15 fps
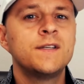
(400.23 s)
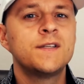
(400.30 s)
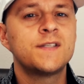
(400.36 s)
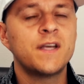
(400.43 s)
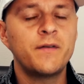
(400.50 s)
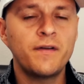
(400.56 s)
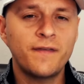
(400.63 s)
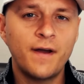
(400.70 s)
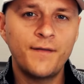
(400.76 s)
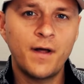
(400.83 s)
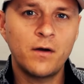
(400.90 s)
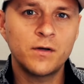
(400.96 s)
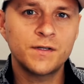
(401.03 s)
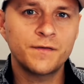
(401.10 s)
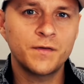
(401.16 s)

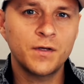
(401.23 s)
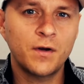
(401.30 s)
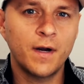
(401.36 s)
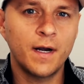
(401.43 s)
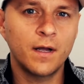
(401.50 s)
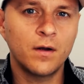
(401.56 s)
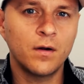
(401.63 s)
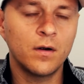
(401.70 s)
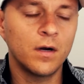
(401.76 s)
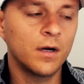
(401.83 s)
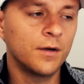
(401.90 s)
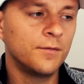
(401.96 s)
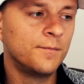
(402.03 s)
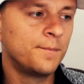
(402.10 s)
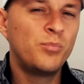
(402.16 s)
$75 for the credit
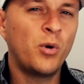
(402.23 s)
card,